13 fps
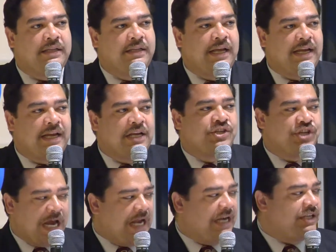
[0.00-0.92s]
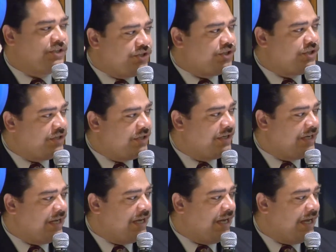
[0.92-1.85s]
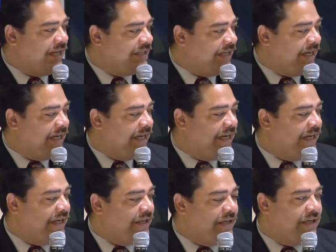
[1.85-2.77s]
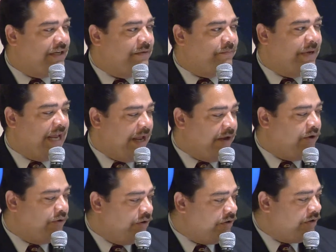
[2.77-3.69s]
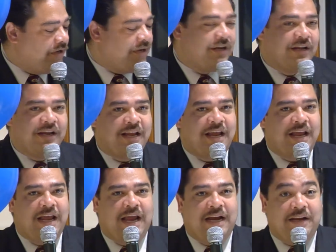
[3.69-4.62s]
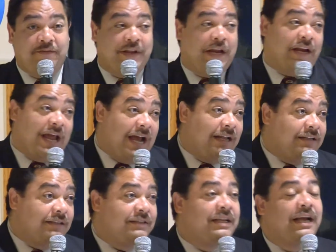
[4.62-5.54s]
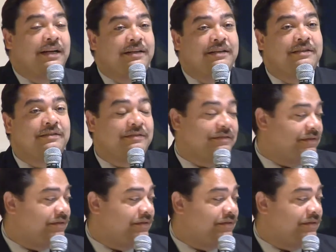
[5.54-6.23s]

they get challenged and they behave good. And if they're not, then